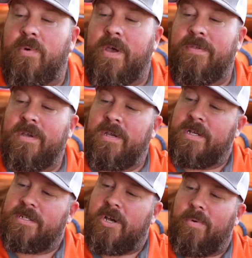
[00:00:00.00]
with.
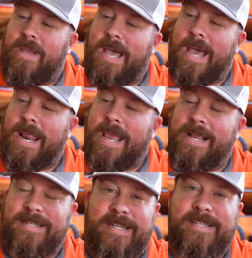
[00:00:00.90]
So we got a
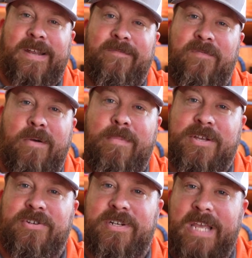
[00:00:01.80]
16-foot
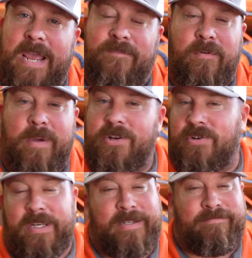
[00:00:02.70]
measuring tape for
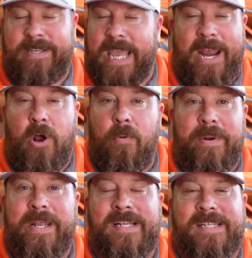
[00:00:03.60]
measuring gate
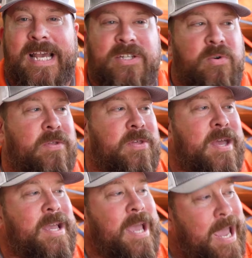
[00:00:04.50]
openings, that sort of
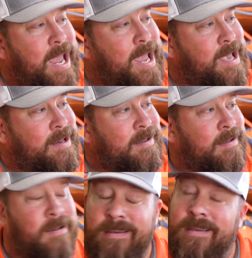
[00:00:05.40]
thing, and
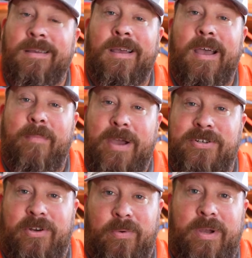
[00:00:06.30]
a measuring